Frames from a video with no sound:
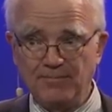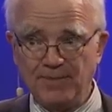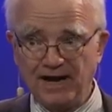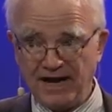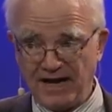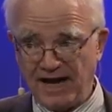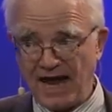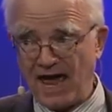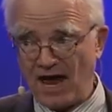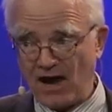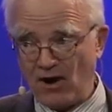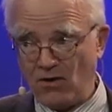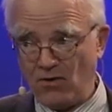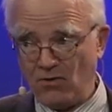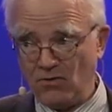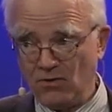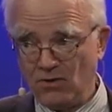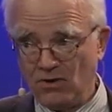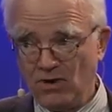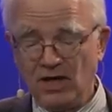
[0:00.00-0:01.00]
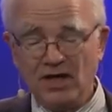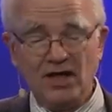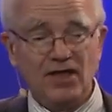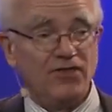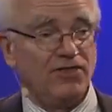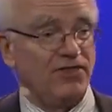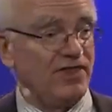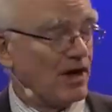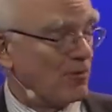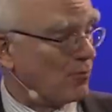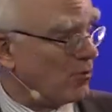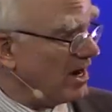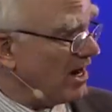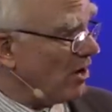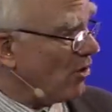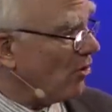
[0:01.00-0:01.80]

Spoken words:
by now that we